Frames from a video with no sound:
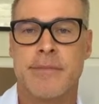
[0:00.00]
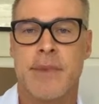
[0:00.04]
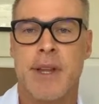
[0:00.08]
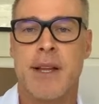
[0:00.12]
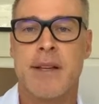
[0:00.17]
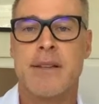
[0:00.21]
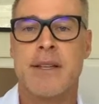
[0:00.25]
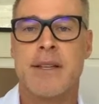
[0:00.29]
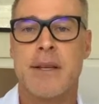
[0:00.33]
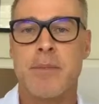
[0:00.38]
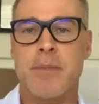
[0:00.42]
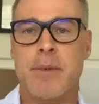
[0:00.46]

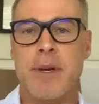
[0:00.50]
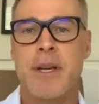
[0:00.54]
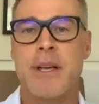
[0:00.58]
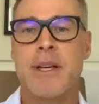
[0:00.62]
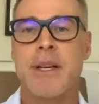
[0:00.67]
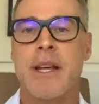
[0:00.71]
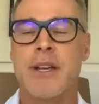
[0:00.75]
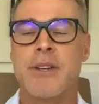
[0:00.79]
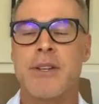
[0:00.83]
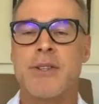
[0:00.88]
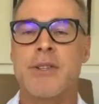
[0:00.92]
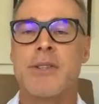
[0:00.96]
that deep
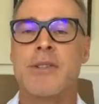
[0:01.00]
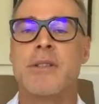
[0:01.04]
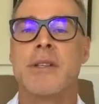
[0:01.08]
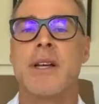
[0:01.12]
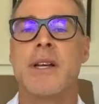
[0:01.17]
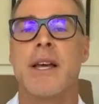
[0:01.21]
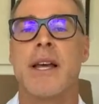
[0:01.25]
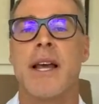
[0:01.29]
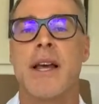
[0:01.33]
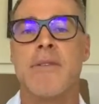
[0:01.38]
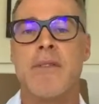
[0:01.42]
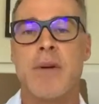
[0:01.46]
connection
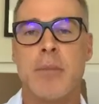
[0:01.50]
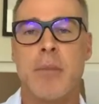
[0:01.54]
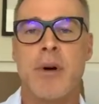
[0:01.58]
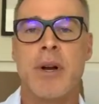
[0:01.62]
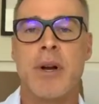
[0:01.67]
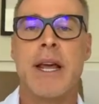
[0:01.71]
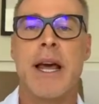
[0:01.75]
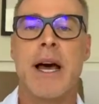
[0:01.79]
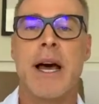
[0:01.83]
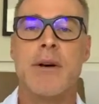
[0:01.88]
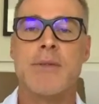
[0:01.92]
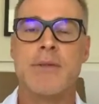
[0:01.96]
to
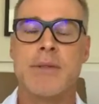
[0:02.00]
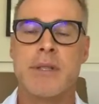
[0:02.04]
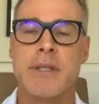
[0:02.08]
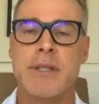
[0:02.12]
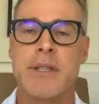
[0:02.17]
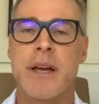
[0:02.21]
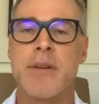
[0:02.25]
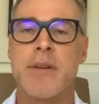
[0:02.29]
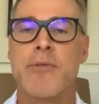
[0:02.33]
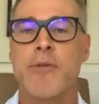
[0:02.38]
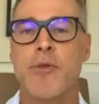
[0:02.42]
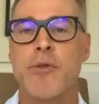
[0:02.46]
everybody else in
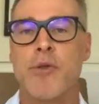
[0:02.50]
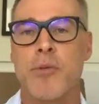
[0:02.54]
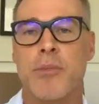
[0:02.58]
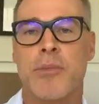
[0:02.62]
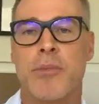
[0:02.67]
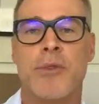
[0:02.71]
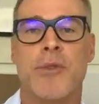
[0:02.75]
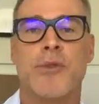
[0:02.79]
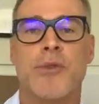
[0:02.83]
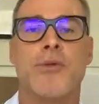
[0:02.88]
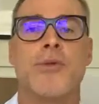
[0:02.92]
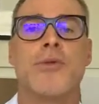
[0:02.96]
that room
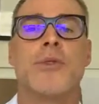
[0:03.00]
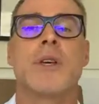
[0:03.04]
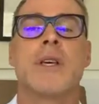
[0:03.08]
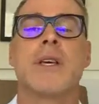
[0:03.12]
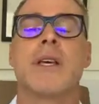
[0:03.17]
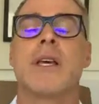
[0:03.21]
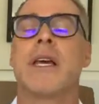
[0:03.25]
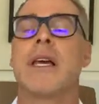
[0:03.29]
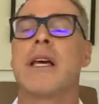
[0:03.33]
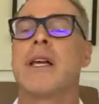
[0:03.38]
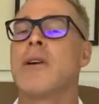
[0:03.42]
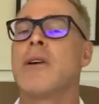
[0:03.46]
so you
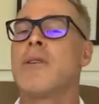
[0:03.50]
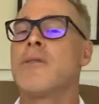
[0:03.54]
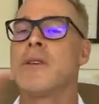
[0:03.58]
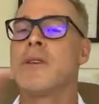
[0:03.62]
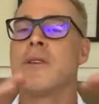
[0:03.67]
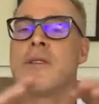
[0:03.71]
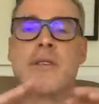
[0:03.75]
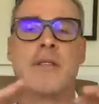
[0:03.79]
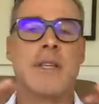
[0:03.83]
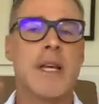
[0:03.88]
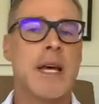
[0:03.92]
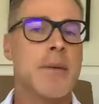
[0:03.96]
can get on the
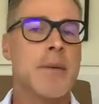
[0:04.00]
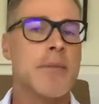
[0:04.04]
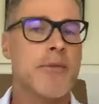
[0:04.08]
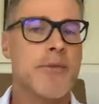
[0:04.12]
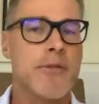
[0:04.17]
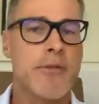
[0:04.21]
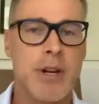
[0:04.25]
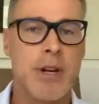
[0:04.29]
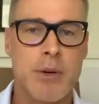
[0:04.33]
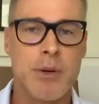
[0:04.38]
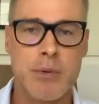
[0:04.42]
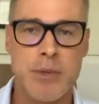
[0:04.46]
same
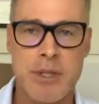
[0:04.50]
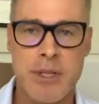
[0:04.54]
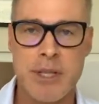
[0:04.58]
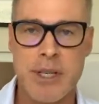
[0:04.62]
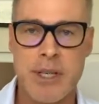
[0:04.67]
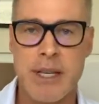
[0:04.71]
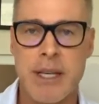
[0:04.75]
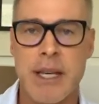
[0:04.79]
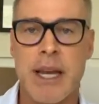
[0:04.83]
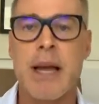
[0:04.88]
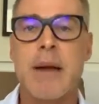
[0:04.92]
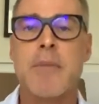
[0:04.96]

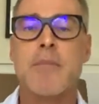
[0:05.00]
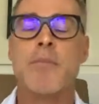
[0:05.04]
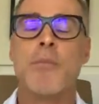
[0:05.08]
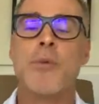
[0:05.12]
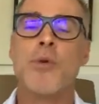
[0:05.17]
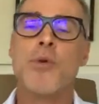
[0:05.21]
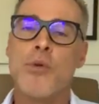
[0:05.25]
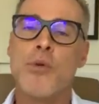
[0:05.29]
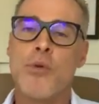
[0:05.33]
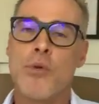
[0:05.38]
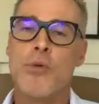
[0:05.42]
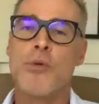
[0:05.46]
frequency and
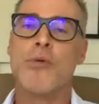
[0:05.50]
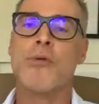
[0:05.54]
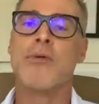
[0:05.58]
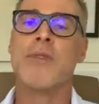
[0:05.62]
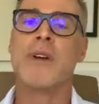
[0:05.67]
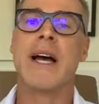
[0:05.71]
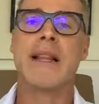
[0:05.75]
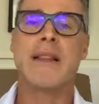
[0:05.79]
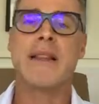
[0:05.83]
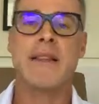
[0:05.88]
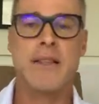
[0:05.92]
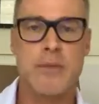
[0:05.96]
move
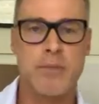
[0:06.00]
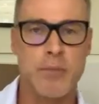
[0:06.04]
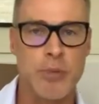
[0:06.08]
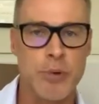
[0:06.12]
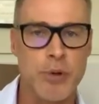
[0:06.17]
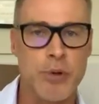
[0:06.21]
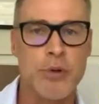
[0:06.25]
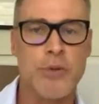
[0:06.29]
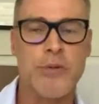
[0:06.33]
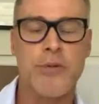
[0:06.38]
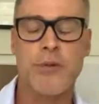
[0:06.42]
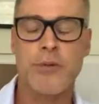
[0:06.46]
like this
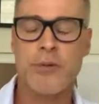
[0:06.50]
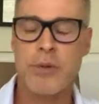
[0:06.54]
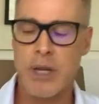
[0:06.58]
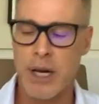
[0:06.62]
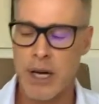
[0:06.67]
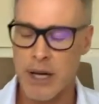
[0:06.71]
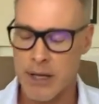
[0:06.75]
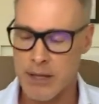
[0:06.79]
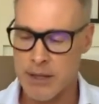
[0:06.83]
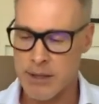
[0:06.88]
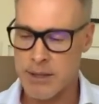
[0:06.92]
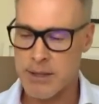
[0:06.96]
beautiful
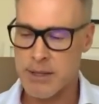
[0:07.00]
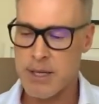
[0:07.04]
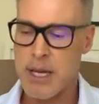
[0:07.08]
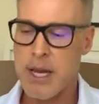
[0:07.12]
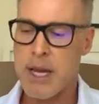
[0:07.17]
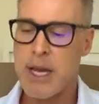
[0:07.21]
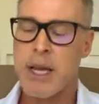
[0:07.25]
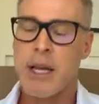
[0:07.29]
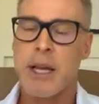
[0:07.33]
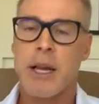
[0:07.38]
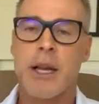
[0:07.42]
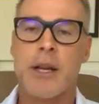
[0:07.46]
dance
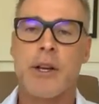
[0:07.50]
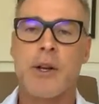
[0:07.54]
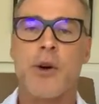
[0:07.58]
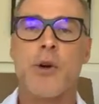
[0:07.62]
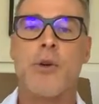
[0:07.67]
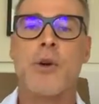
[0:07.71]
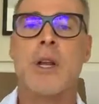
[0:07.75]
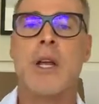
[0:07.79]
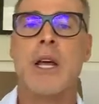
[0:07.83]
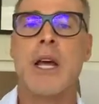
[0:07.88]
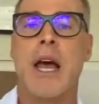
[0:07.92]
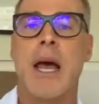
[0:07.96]
can
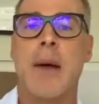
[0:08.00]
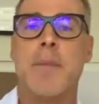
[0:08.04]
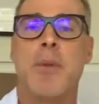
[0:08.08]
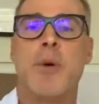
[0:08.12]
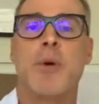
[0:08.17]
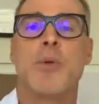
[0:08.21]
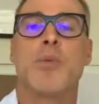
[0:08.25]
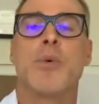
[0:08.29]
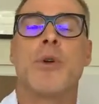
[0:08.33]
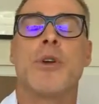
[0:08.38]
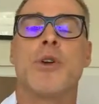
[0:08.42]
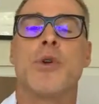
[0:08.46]
only
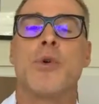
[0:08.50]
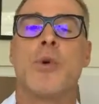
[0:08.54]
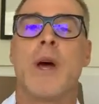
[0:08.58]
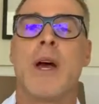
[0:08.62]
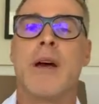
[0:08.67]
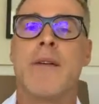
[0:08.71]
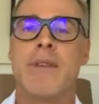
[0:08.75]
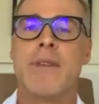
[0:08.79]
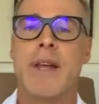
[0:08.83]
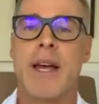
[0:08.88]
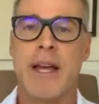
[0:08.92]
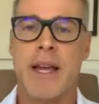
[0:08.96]
happen when you
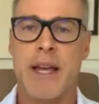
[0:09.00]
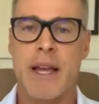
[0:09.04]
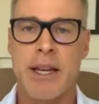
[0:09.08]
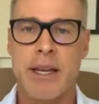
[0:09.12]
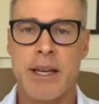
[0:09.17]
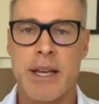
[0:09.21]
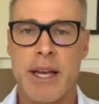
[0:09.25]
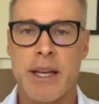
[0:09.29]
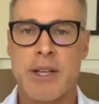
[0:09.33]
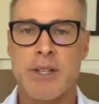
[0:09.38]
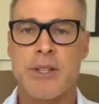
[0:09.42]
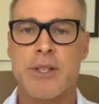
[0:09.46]
have that
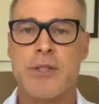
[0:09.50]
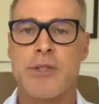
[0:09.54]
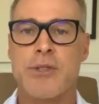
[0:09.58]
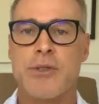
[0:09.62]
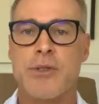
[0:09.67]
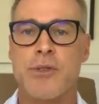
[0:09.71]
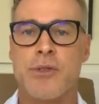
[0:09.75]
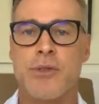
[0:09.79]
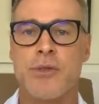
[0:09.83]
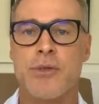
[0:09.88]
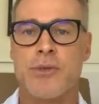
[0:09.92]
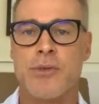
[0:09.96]
connection
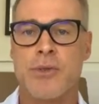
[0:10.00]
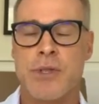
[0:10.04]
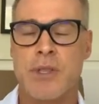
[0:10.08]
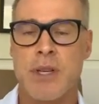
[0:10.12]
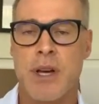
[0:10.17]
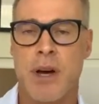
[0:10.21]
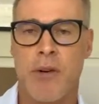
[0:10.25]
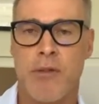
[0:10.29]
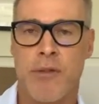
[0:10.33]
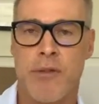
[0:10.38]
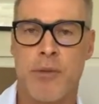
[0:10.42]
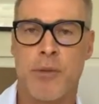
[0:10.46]
to
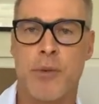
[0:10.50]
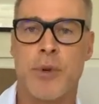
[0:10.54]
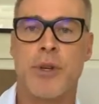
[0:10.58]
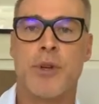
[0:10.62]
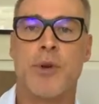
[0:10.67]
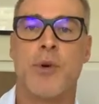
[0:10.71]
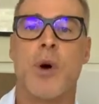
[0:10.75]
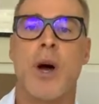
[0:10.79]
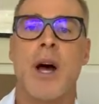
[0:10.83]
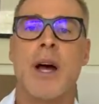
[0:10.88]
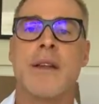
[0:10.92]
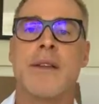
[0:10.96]
yourself, when
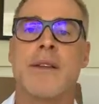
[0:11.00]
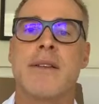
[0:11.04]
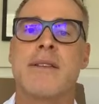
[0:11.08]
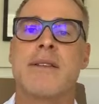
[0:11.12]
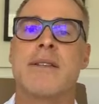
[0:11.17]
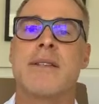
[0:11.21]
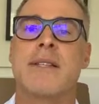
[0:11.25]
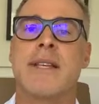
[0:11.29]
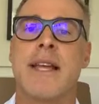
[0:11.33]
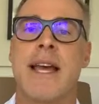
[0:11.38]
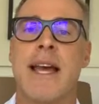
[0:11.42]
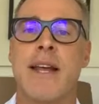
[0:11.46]
you
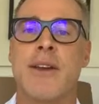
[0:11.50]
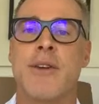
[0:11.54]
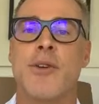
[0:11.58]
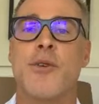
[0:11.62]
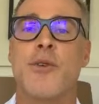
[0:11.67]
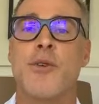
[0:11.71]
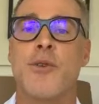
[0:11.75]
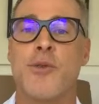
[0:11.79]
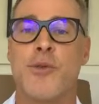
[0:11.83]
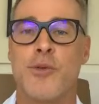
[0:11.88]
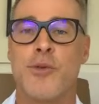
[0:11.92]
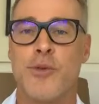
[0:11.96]
understand
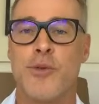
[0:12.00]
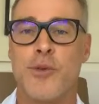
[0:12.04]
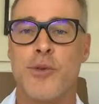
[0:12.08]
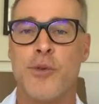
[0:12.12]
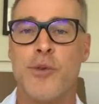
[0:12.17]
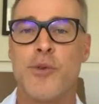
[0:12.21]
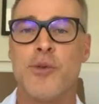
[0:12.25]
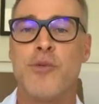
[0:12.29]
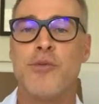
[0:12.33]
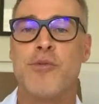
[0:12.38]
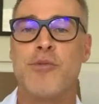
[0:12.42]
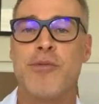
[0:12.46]
who
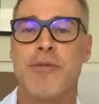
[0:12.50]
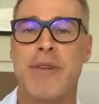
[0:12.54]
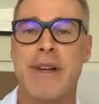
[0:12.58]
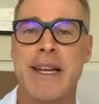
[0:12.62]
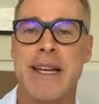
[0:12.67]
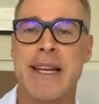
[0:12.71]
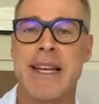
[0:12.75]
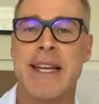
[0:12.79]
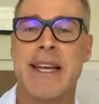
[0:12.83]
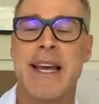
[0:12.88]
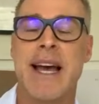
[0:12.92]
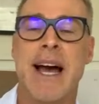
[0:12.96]
you
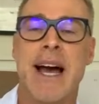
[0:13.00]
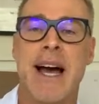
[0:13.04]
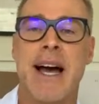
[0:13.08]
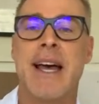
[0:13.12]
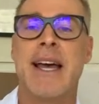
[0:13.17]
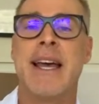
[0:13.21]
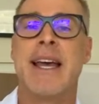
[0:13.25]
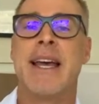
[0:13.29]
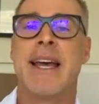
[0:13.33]
really are